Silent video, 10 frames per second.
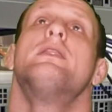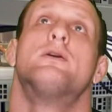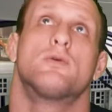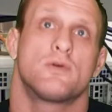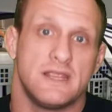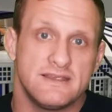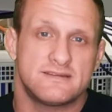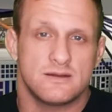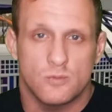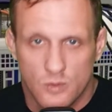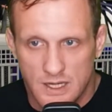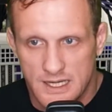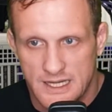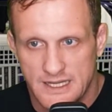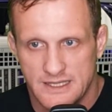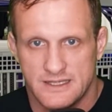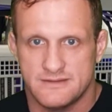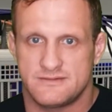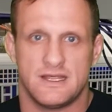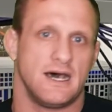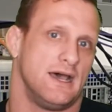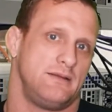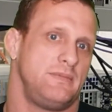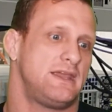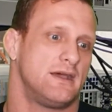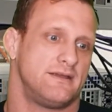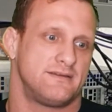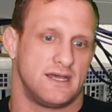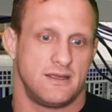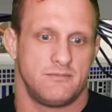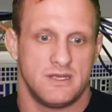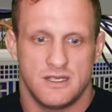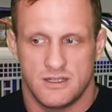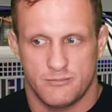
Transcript: The reason why is not because I'm